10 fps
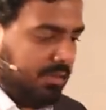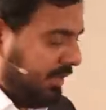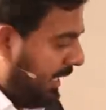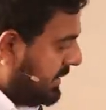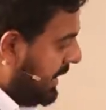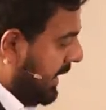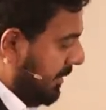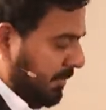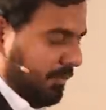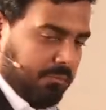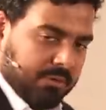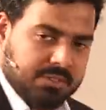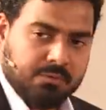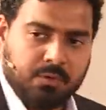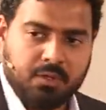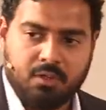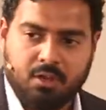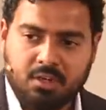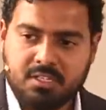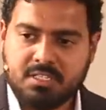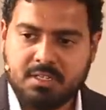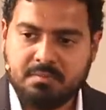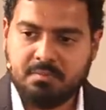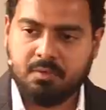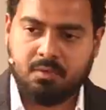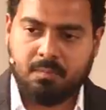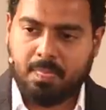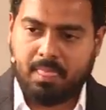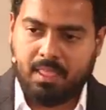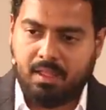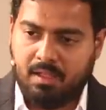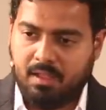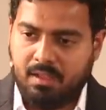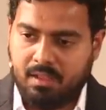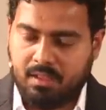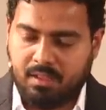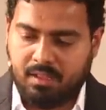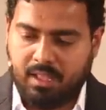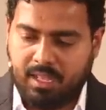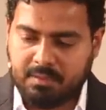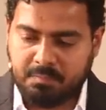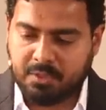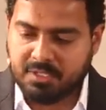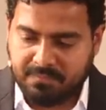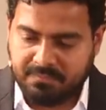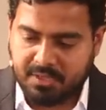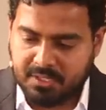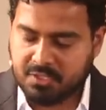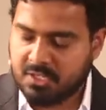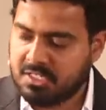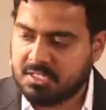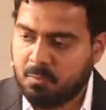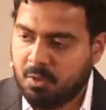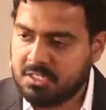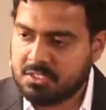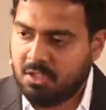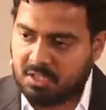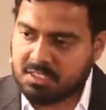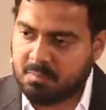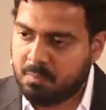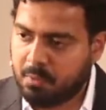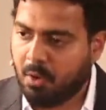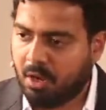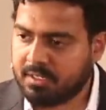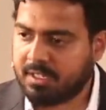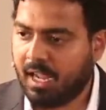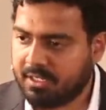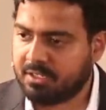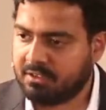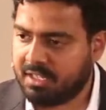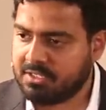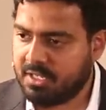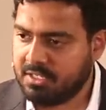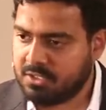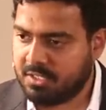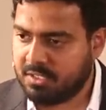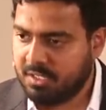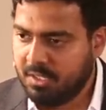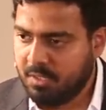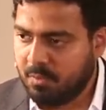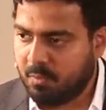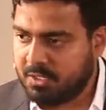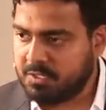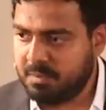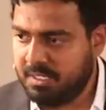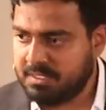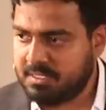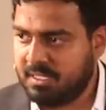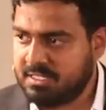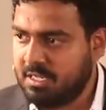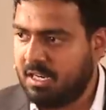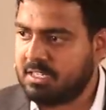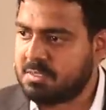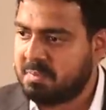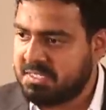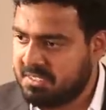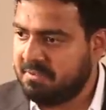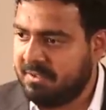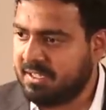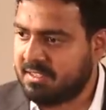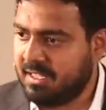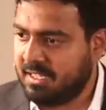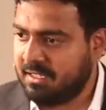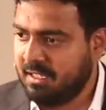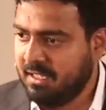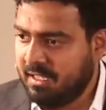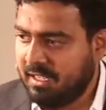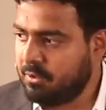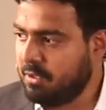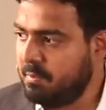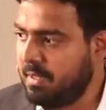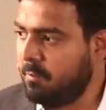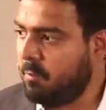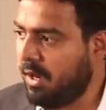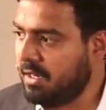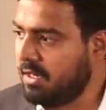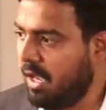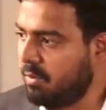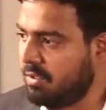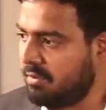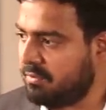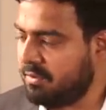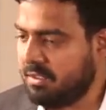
let's say, first of all, autism, per definition, is what is called as a broad categorization, which means it's not a specific thing. It could be one out of,